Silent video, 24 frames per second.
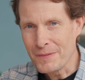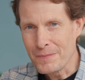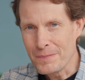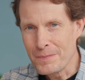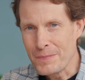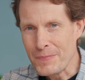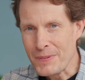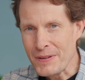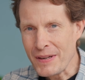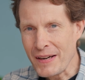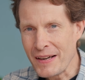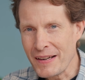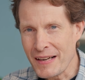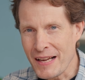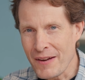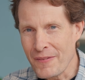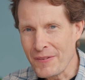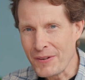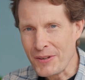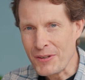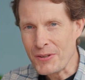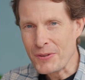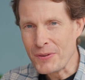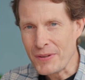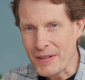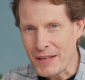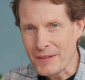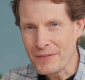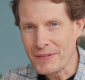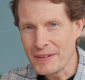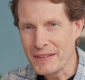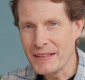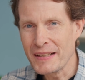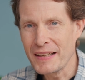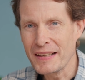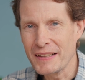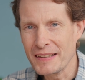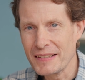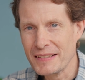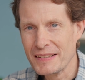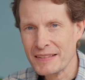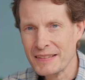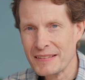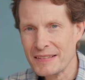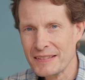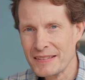beyond having to do it every day.